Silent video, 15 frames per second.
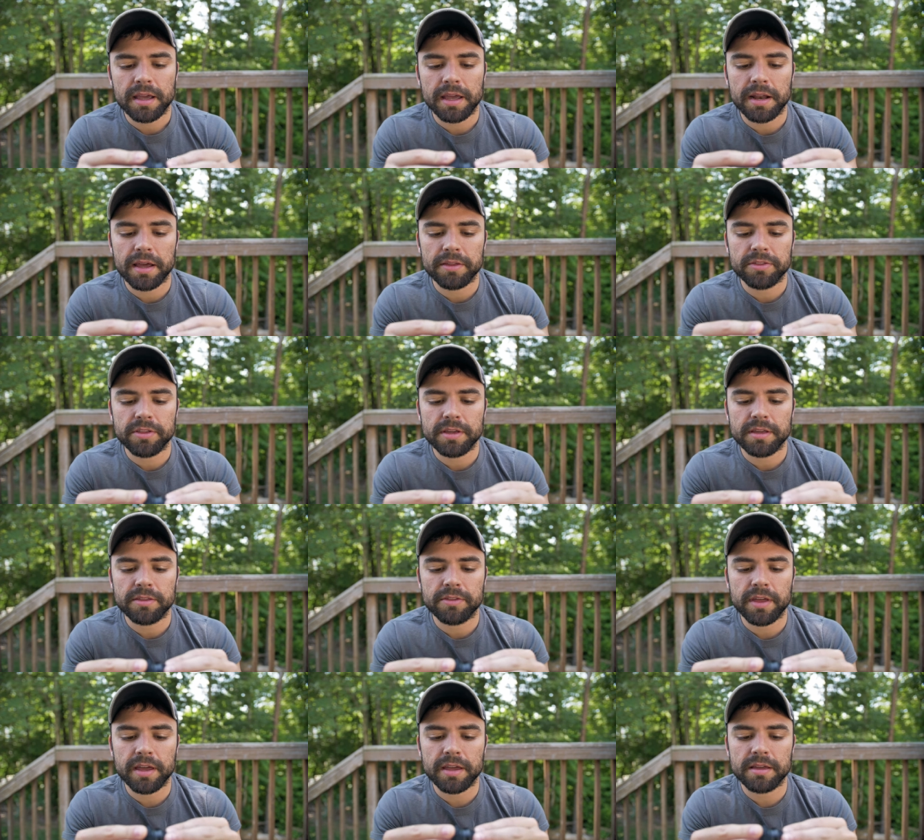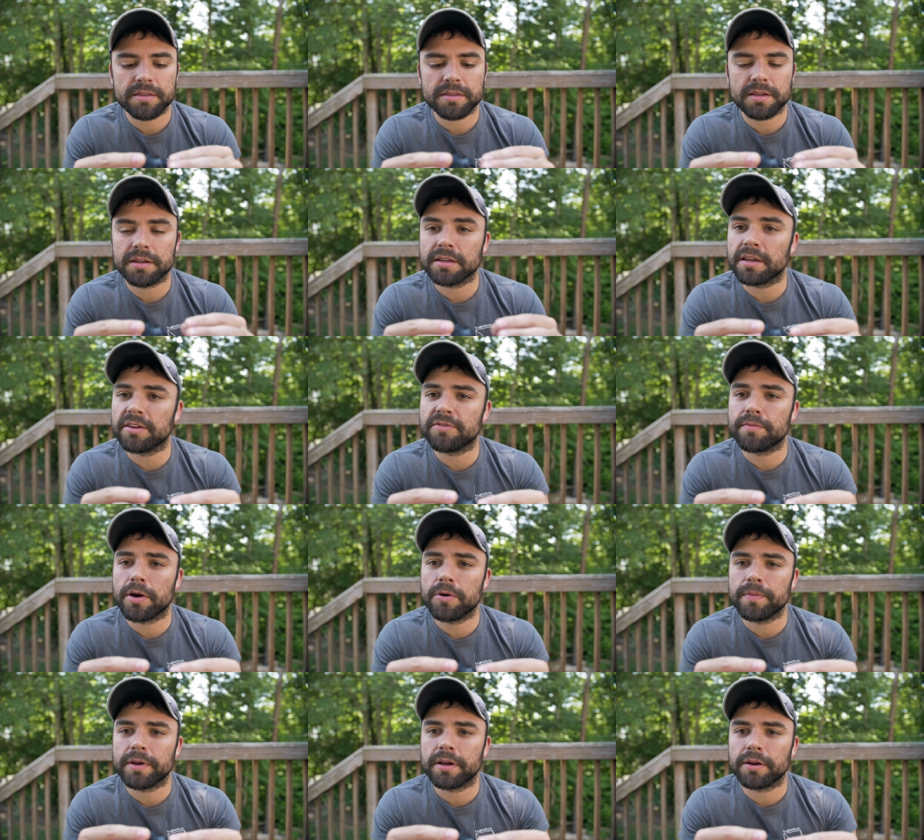and I think that it's gonna give
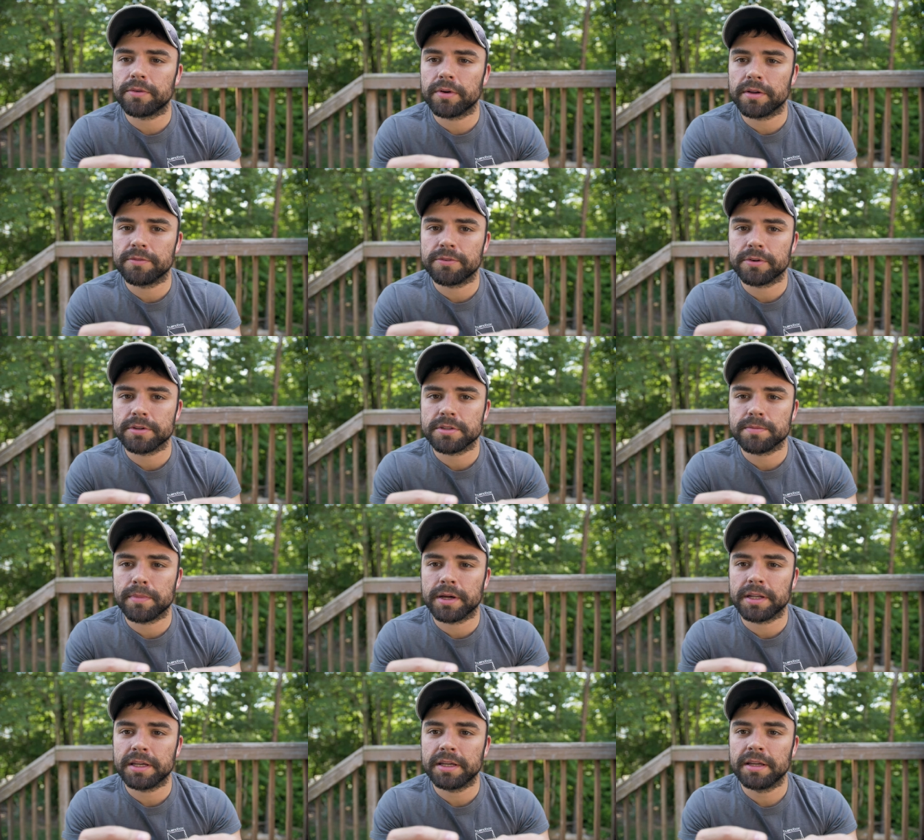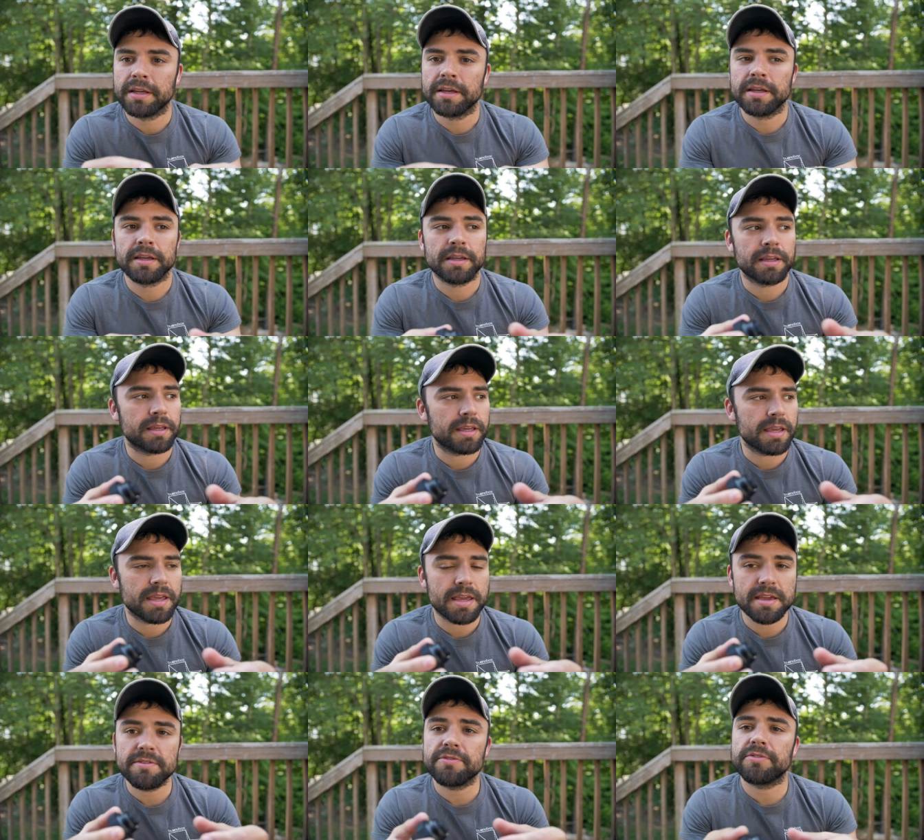Moment a run for its money
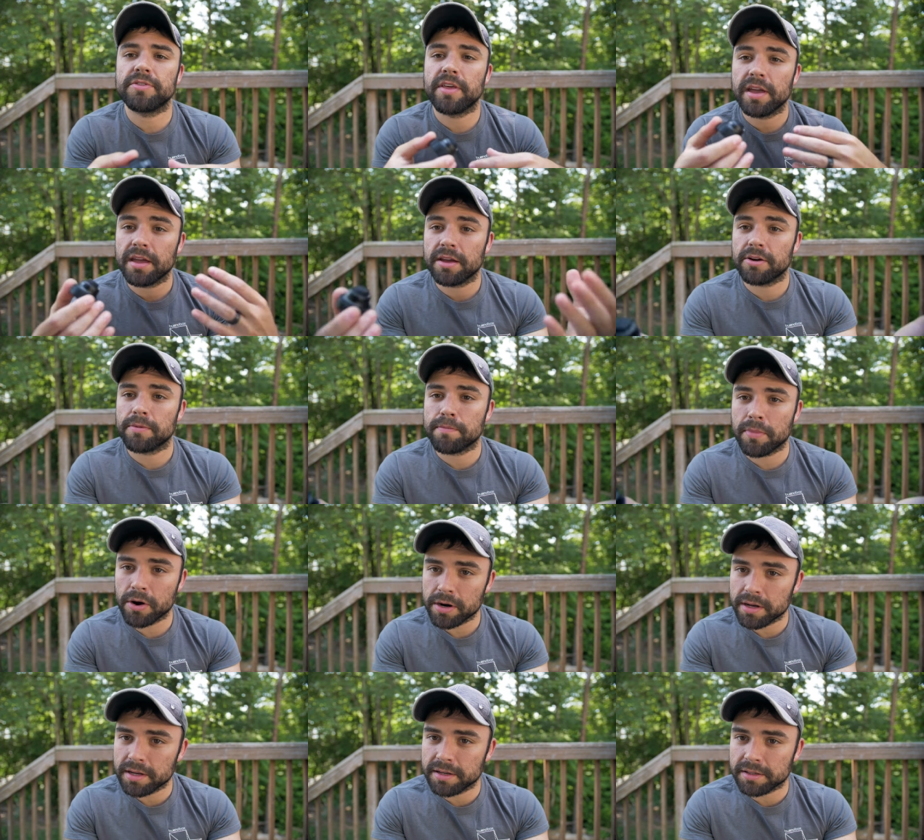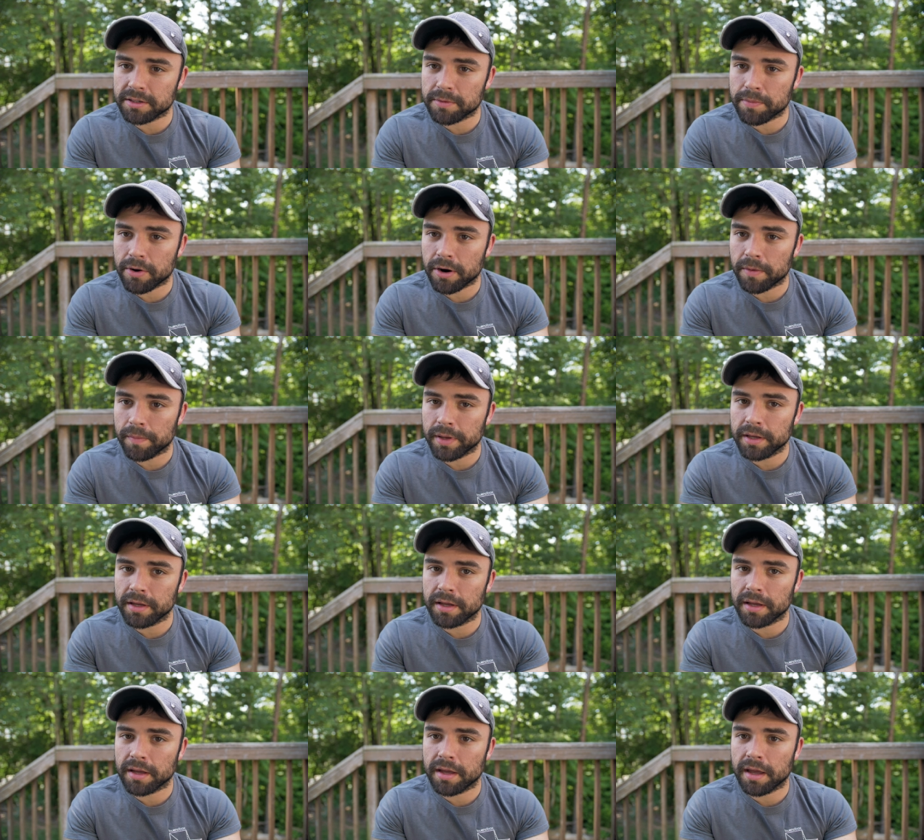if their marketing
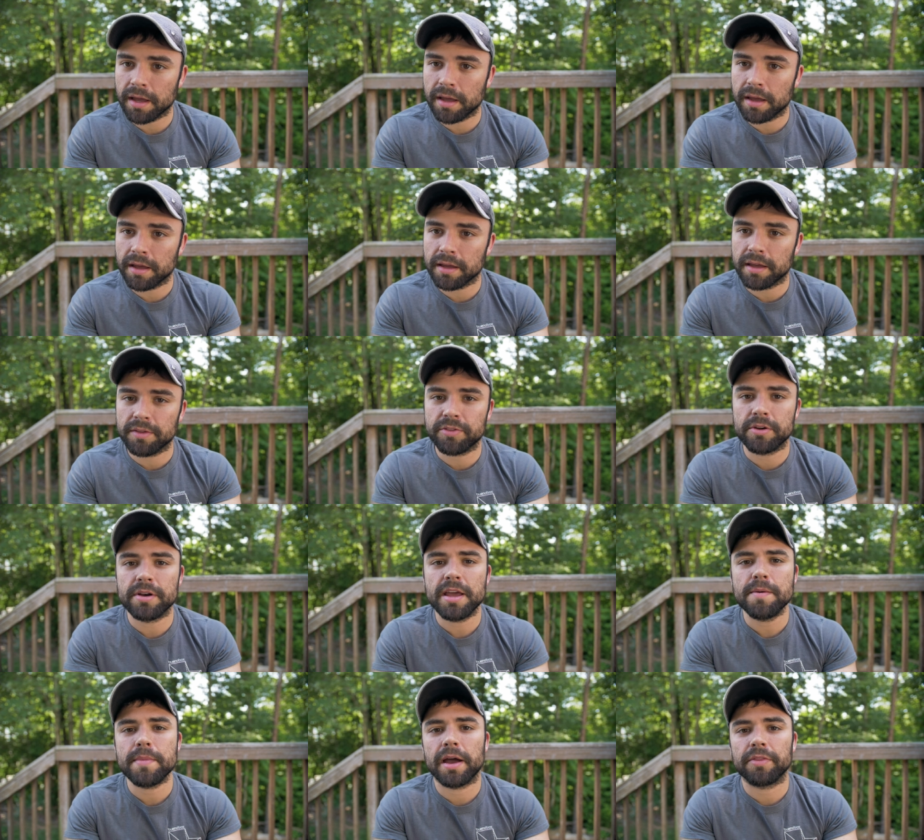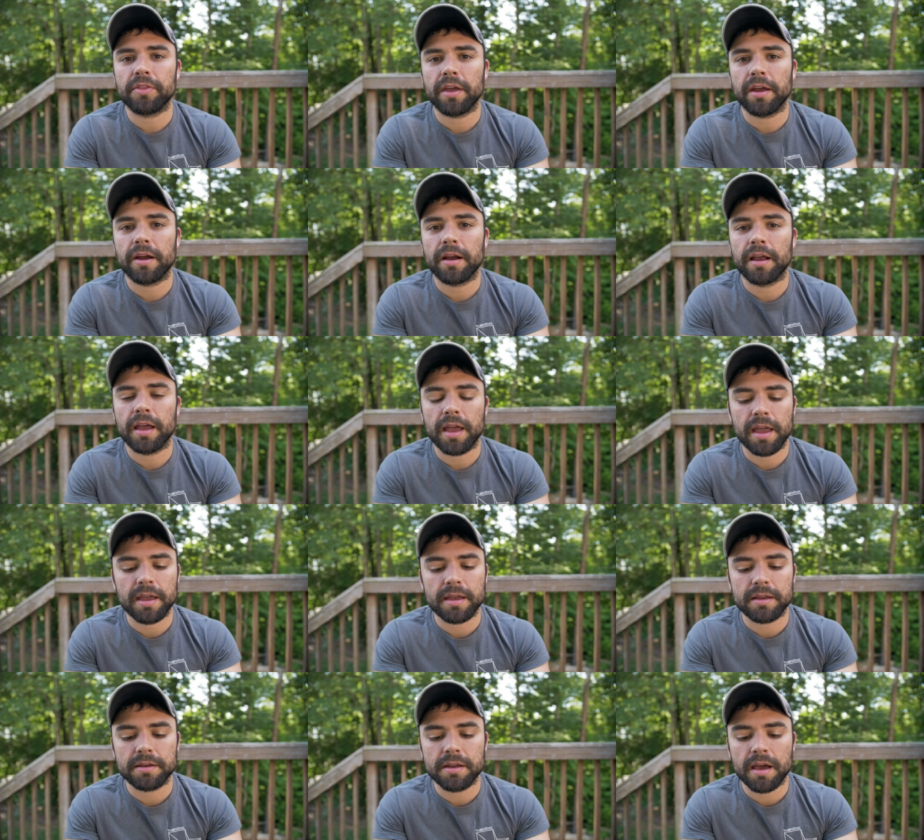department can get their name out there.
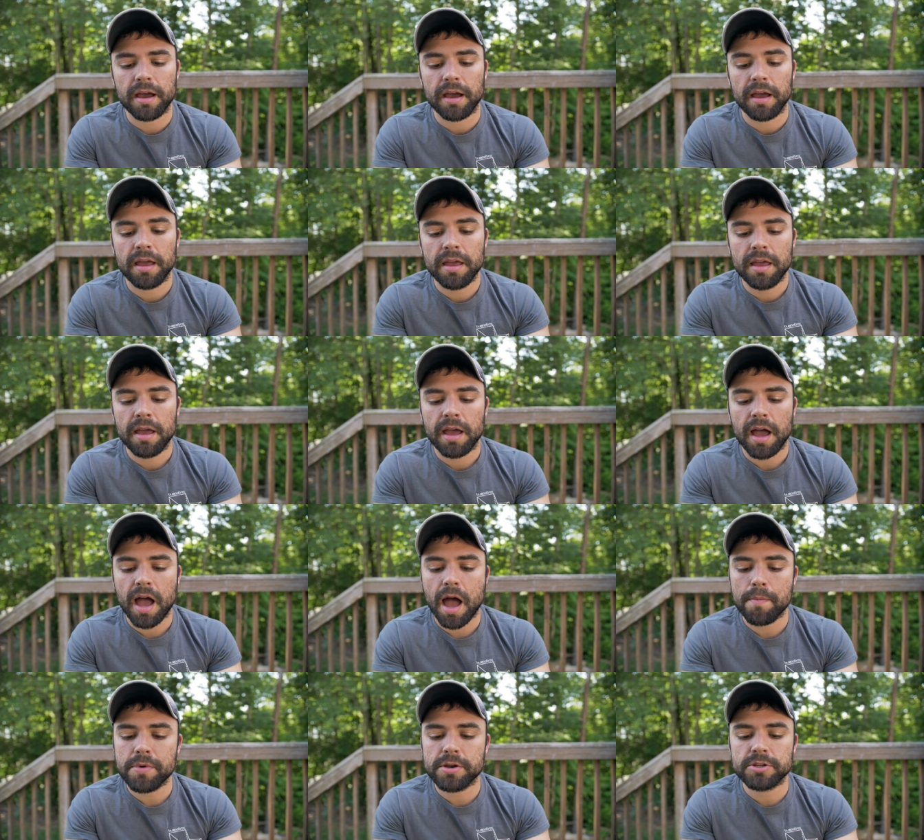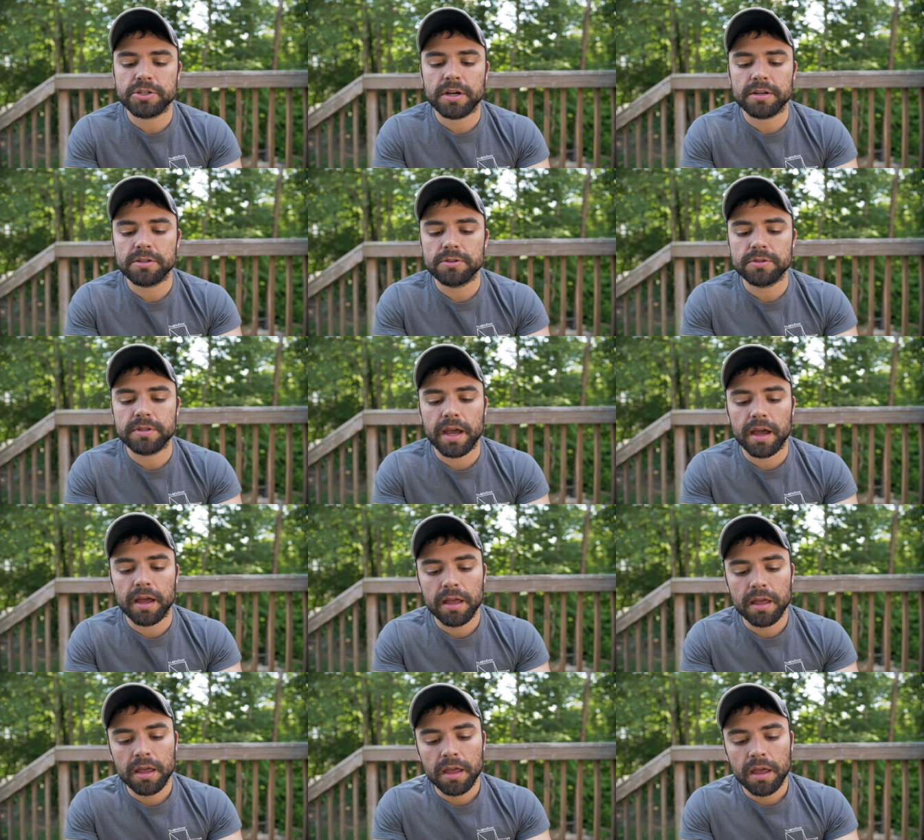And uh, I'm gonna try to do that.
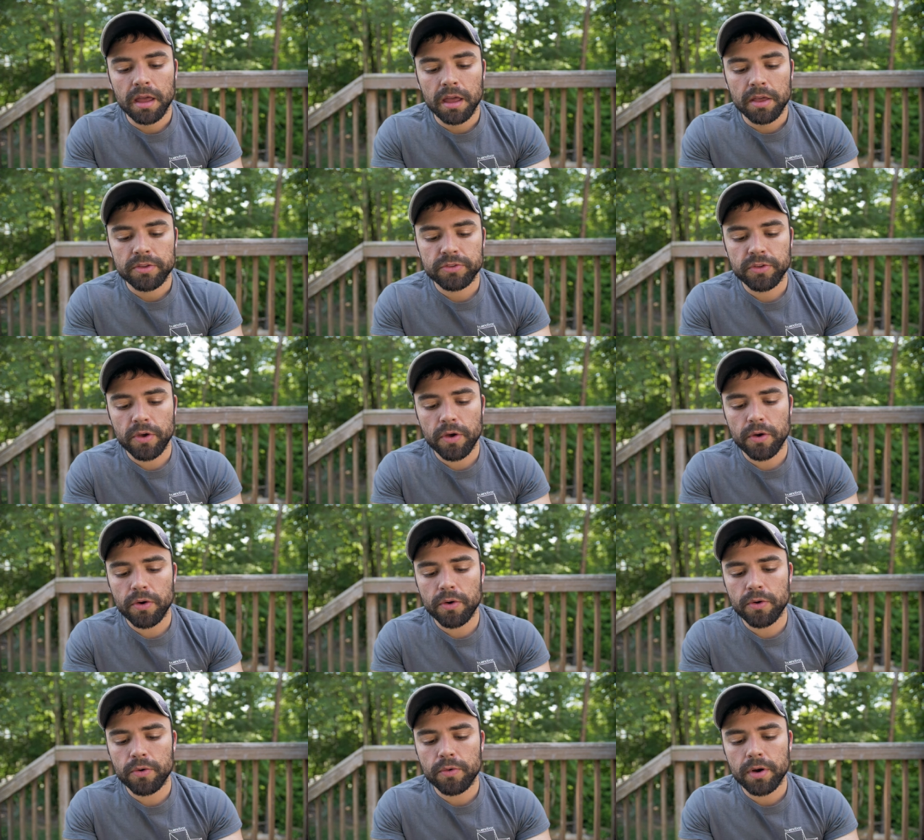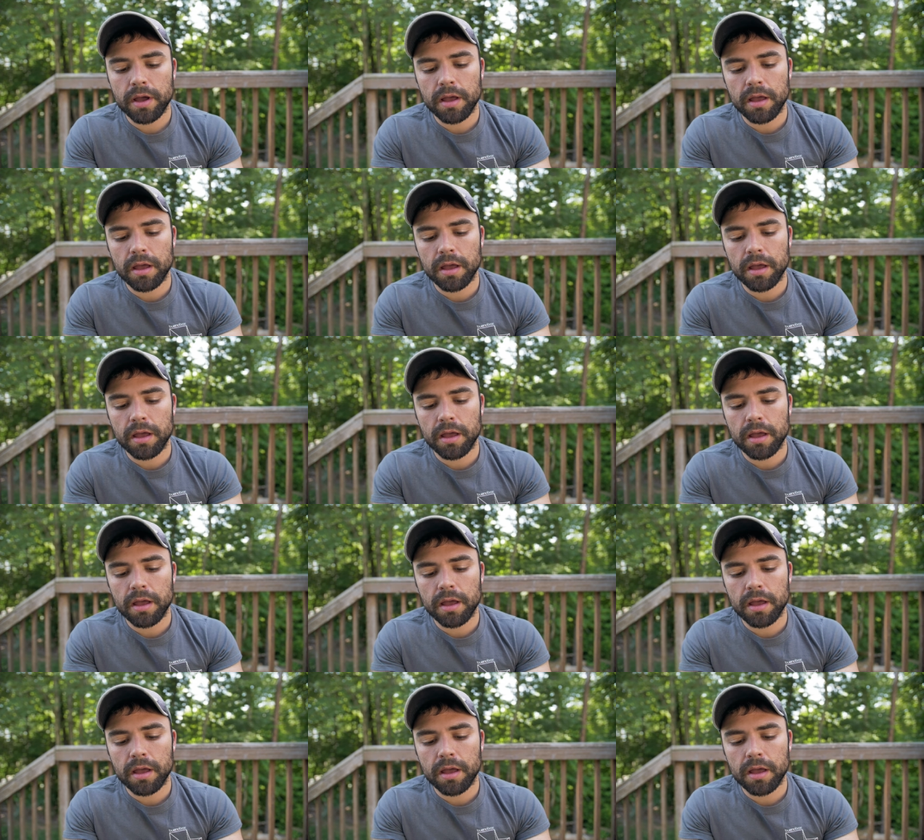So